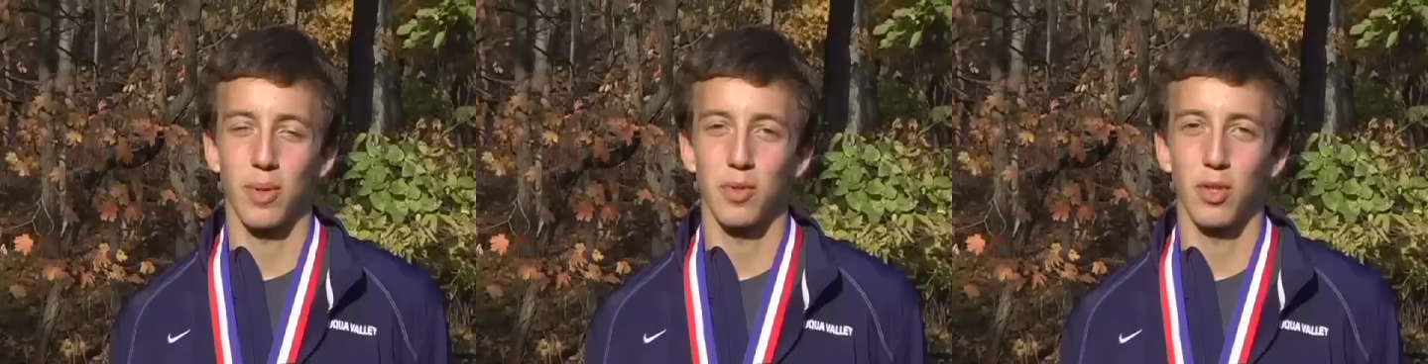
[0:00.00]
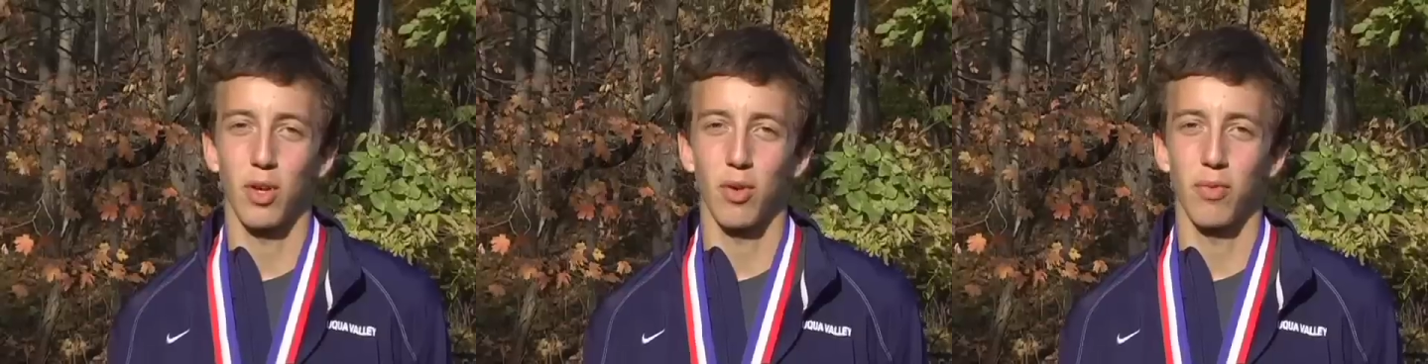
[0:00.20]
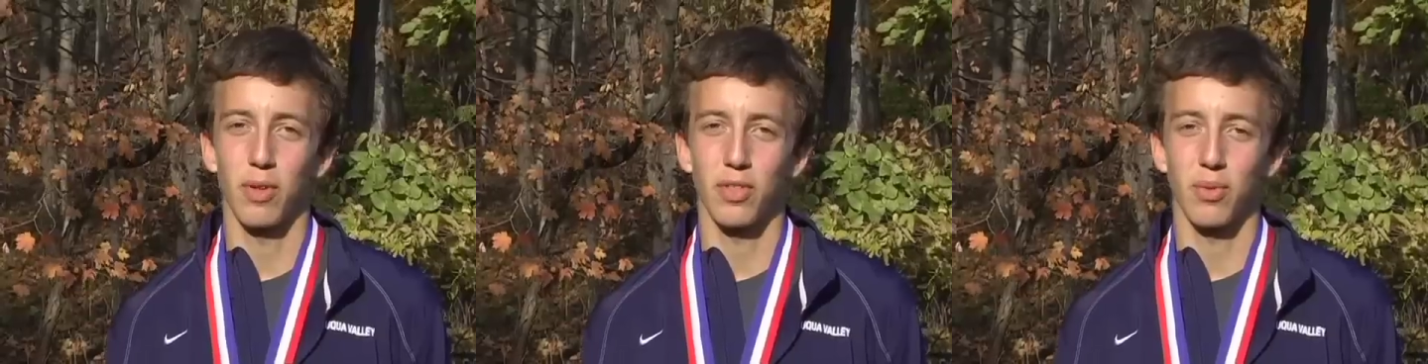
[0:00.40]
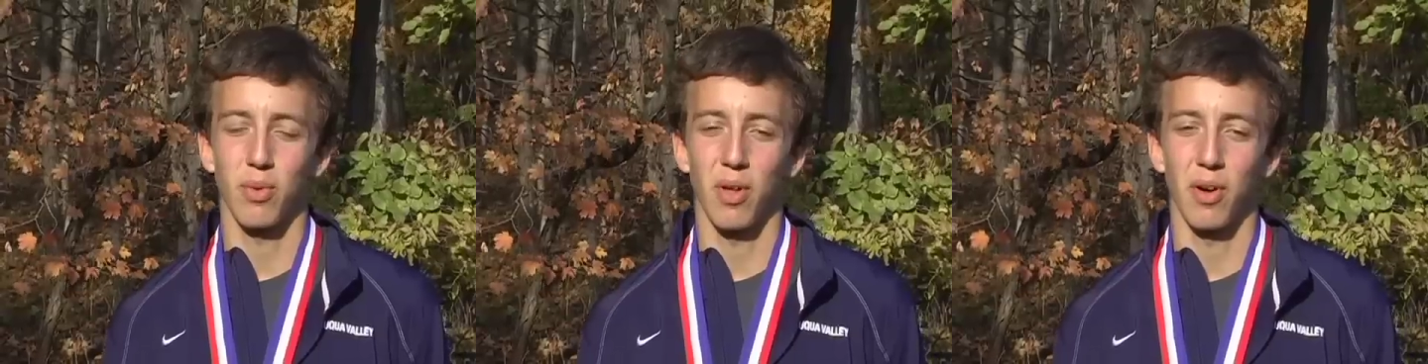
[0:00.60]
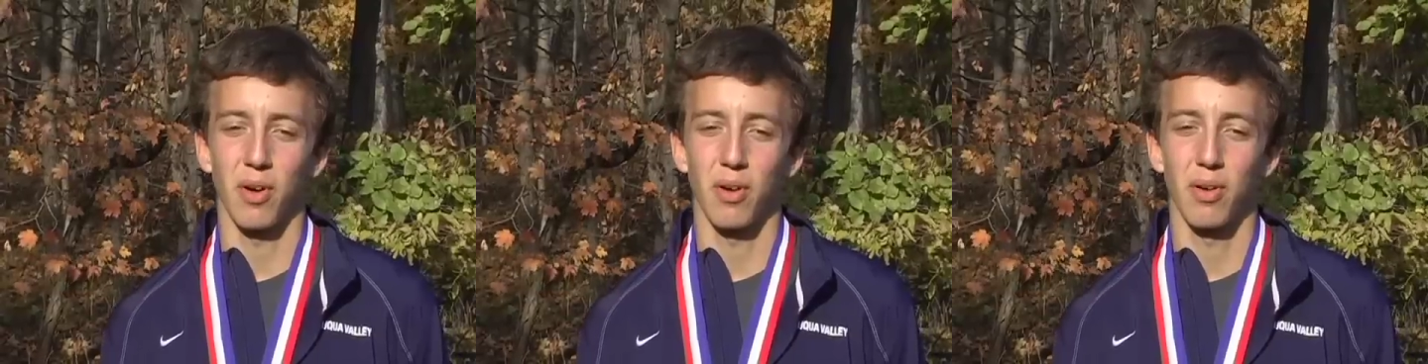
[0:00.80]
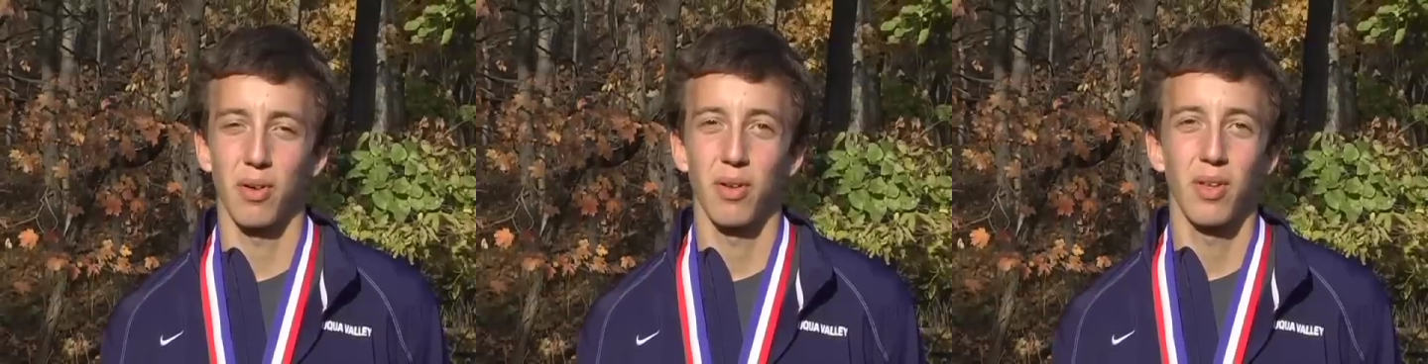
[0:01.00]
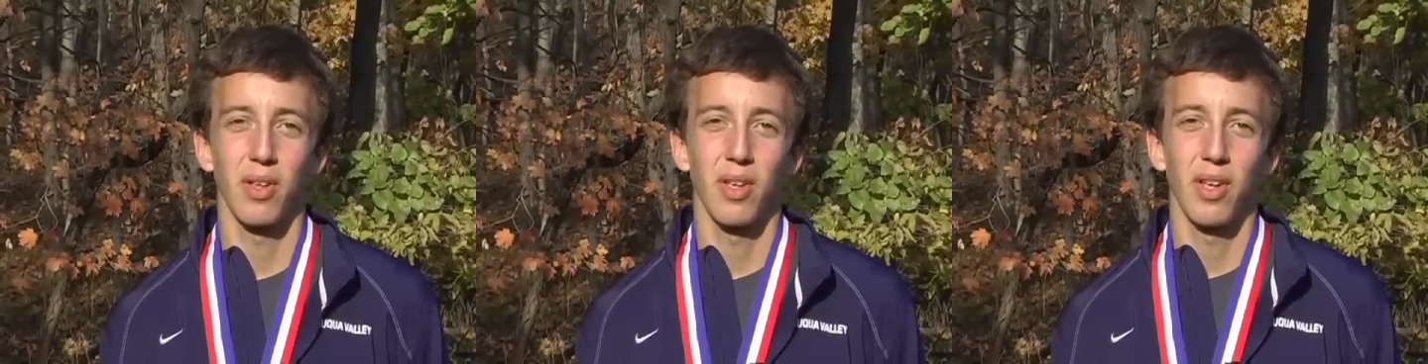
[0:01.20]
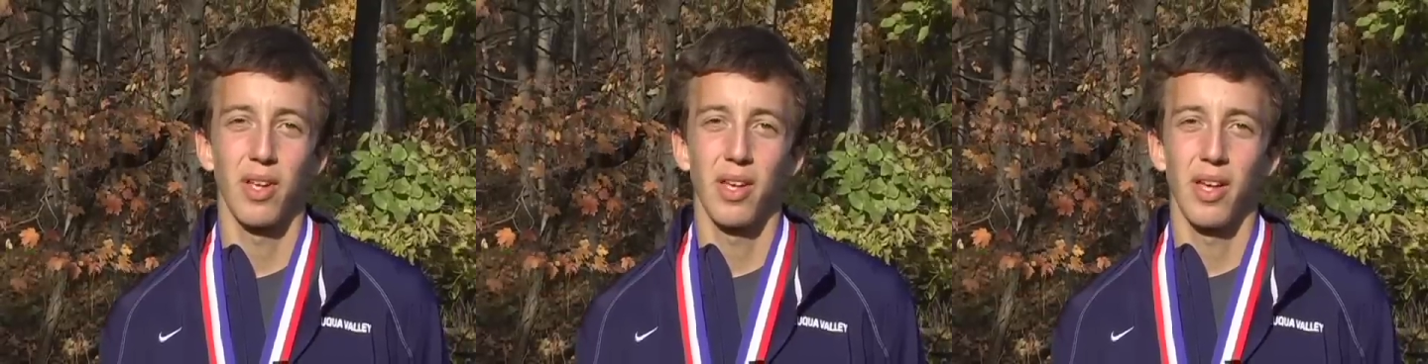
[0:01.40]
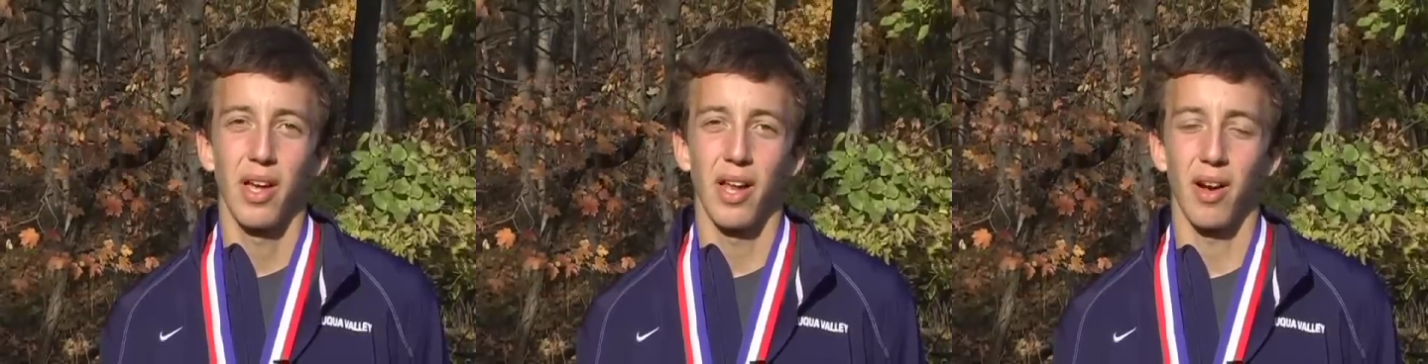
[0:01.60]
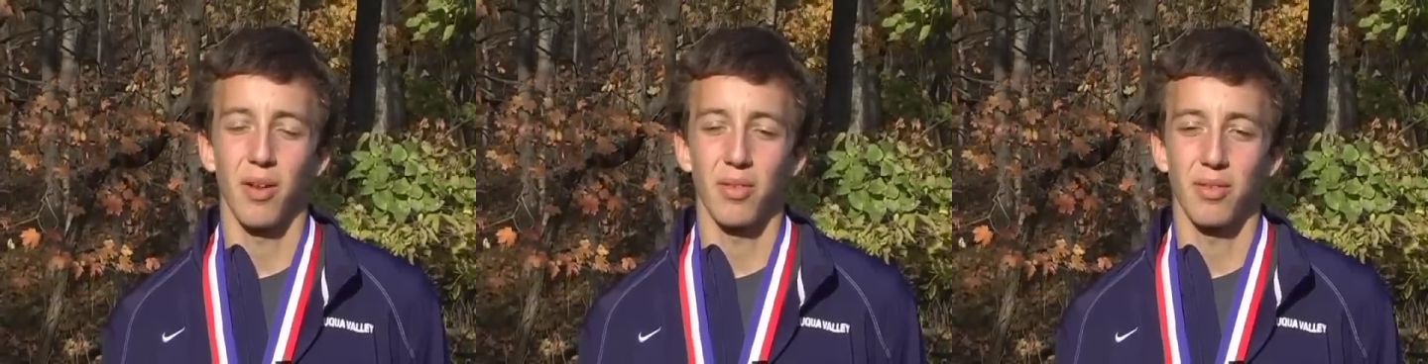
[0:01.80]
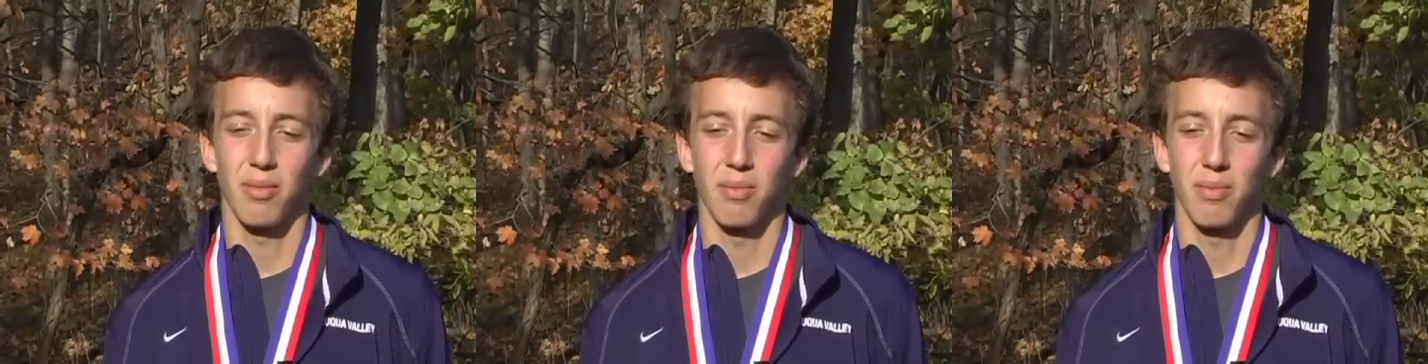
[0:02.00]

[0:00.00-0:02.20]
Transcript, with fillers: myself as a runner. And I'll